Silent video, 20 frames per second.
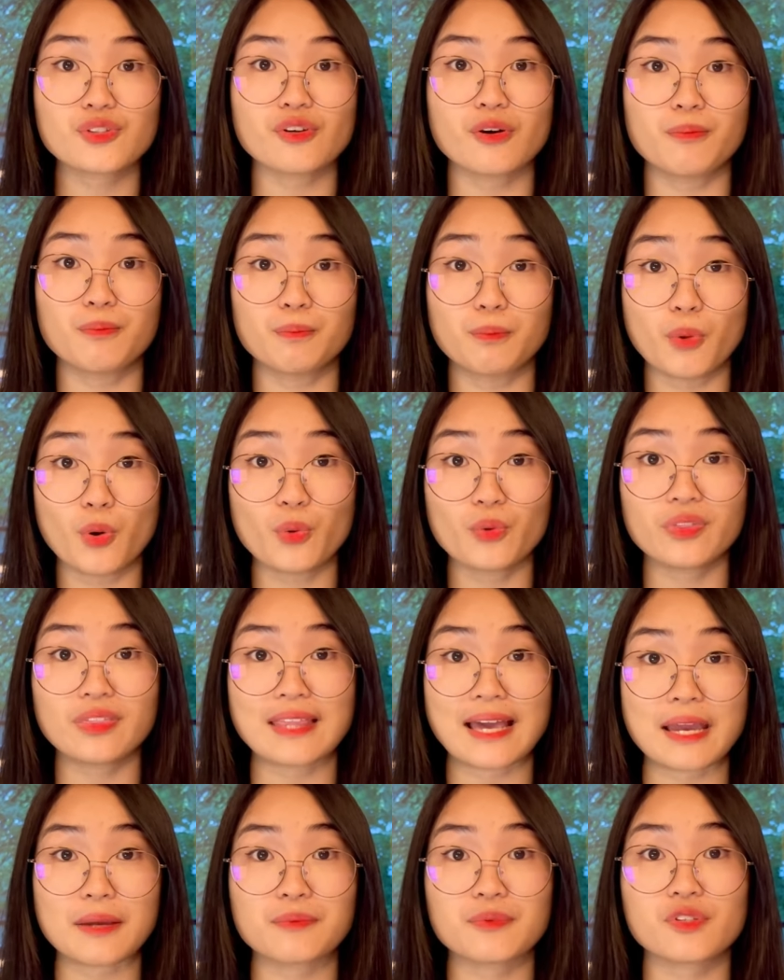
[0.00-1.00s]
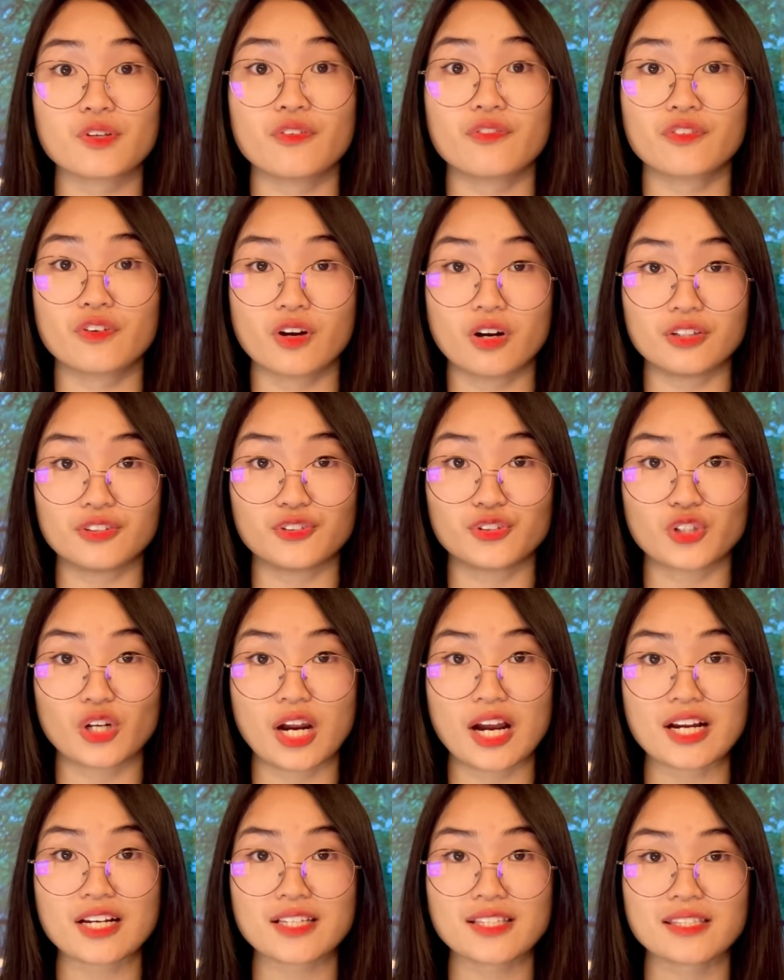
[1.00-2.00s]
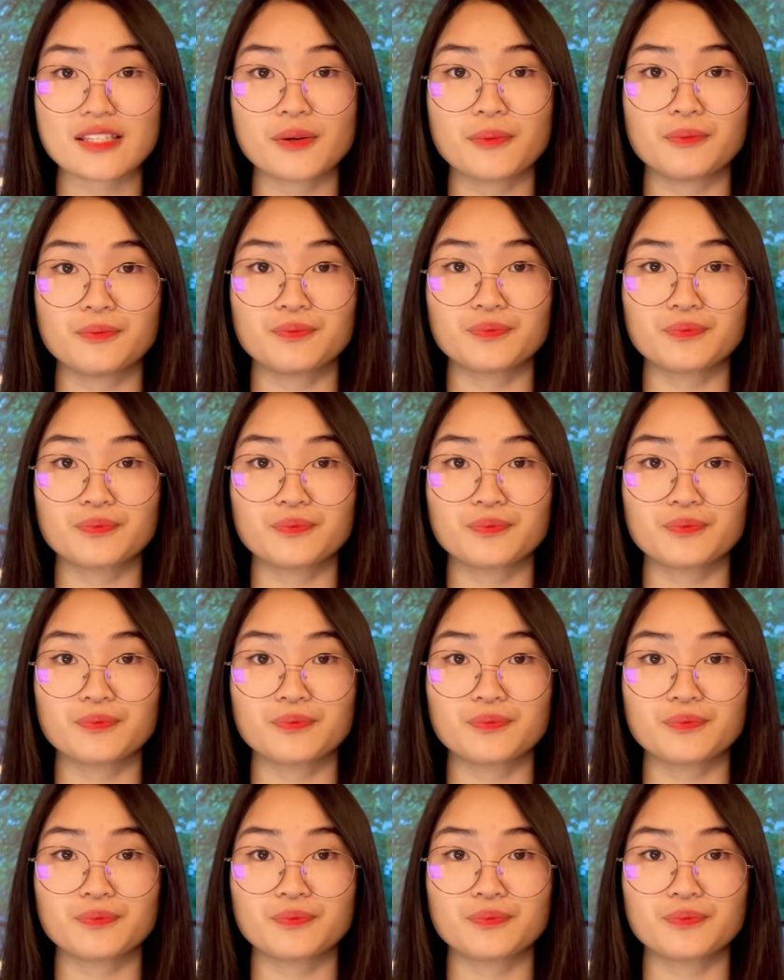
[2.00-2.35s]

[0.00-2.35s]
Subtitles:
of both types of contracts,